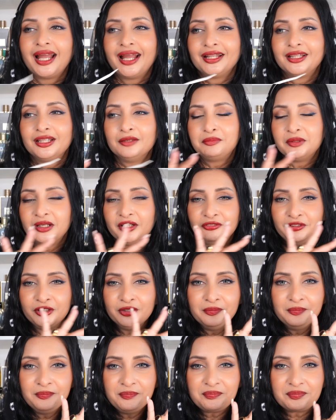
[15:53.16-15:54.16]
the
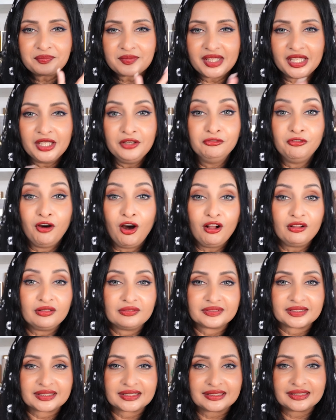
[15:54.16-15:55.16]
perfume
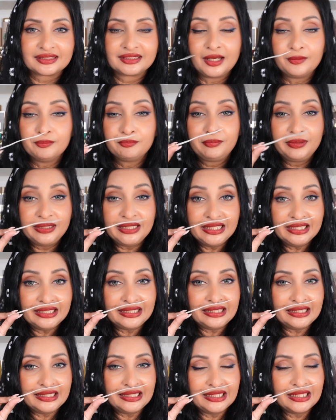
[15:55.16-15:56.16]
evolves
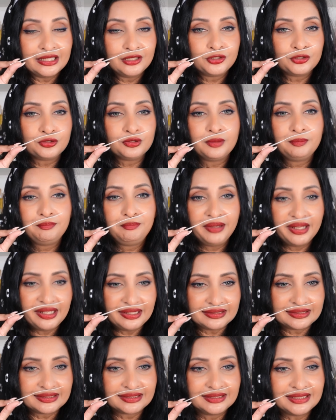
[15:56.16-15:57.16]
completely into a
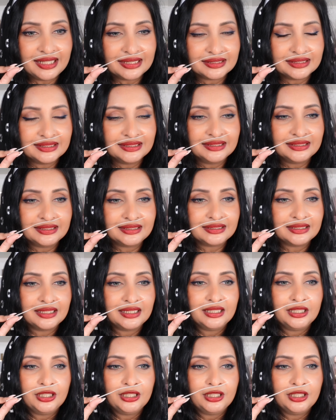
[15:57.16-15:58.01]
base that is